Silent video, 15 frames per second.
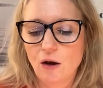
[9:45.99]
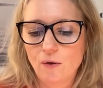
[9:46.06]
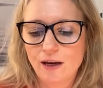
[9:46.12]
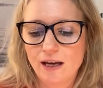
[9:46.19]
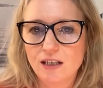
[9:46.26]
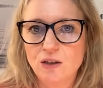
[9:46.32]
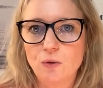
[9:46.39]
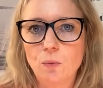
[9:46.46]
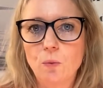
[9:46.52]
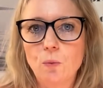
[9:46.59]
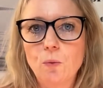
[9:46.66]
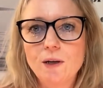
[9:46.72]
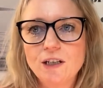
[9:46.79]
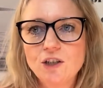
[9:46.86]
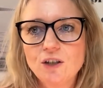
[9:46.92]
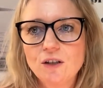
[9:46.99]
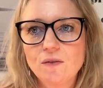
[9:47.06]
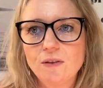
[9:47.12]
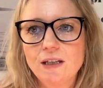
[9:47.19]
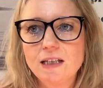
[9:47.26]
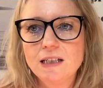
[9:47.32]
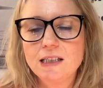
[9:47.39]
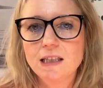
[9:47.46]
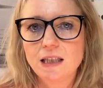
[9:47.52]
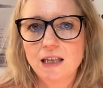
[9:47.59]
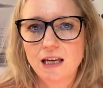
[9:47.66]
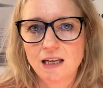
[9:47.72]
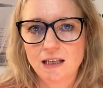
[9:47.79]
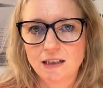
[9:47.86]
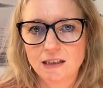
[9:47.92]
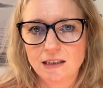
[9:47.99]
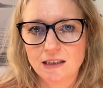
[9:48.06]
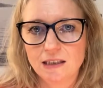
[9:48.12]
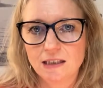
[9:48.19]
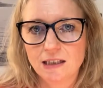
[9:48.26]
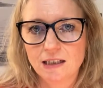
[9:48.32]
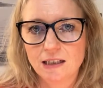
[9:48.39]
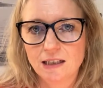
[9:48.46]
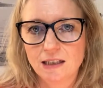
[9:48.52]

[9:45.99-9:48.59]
okay, so which of these things